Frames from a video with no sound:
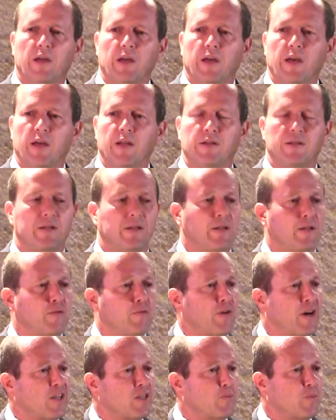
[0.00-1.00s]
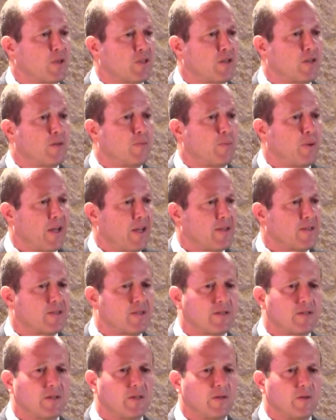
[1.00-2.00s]
and Vice President
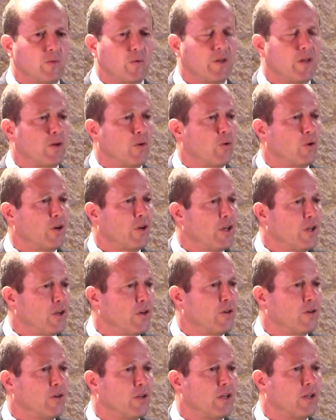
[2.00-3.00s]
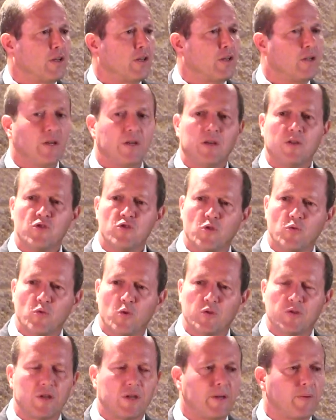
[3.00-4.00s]
Pence when they were here in
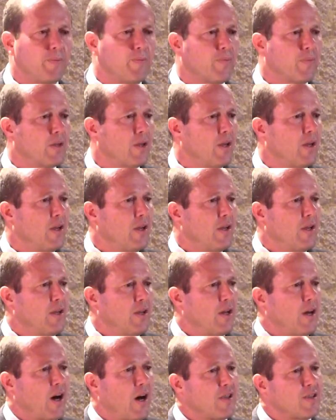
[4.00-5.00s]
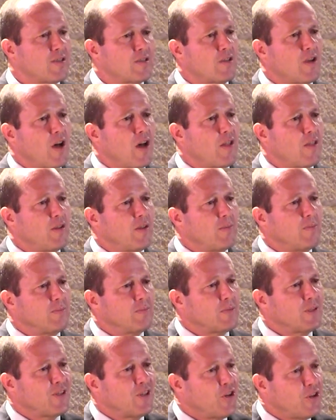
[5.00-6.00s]
Jerusalem. I saw
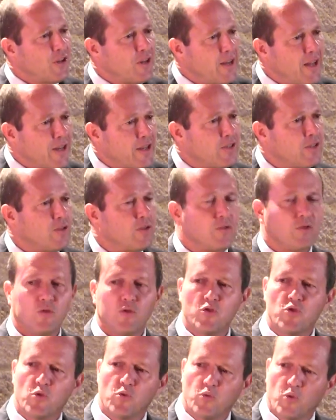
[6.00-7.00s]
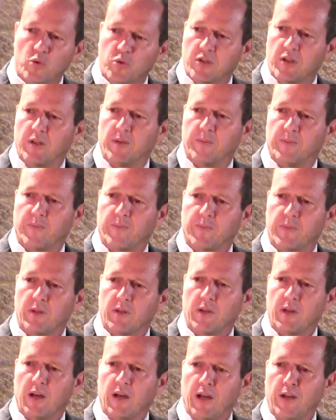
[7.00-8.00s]
them connect to Jerusalem.
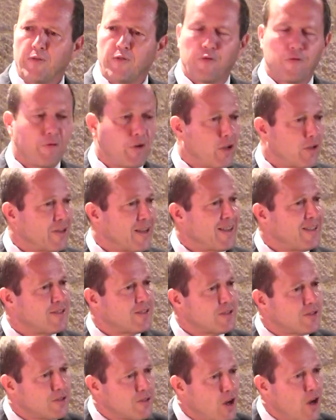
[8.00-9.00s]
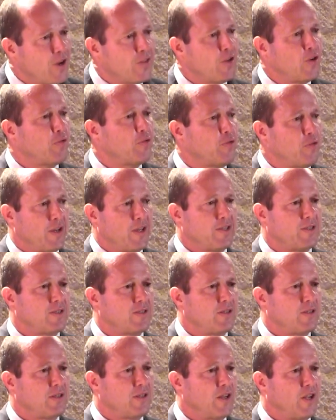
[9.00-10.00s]
I saw in their
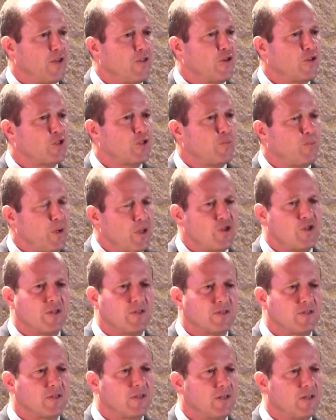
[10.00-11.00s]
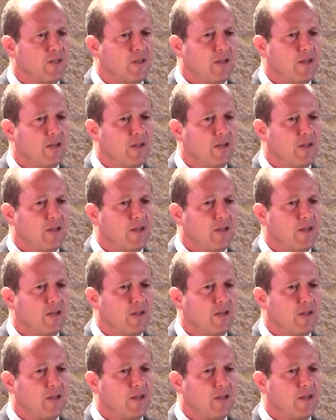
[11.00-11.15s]
face, in their speeches,